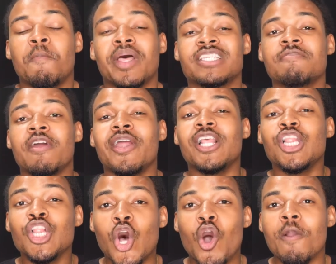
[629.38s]
but that's a very
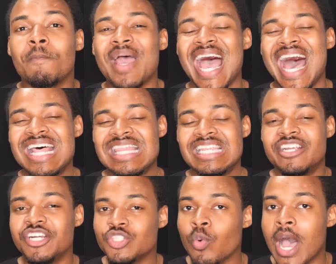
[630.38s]
long path, and
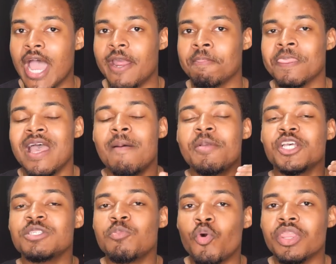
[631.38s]
here's why
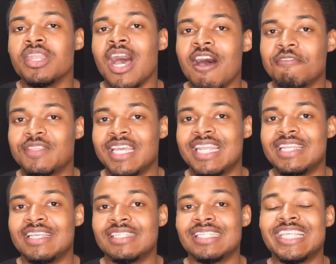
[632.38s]
because more than often,
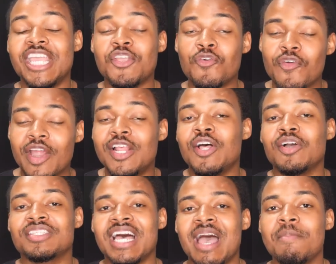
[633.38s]
it's gonna take you a very
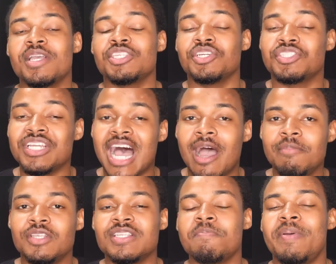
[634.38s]
long time because your job
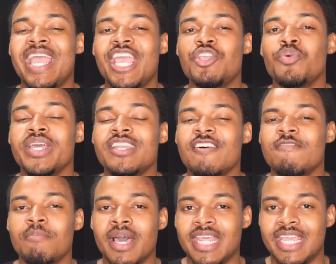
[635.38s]
doesn't pay you enough
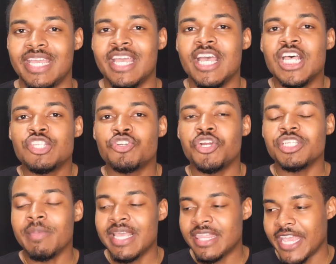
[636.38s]
money. So, here's
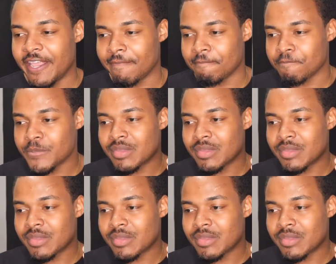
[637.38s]
my thing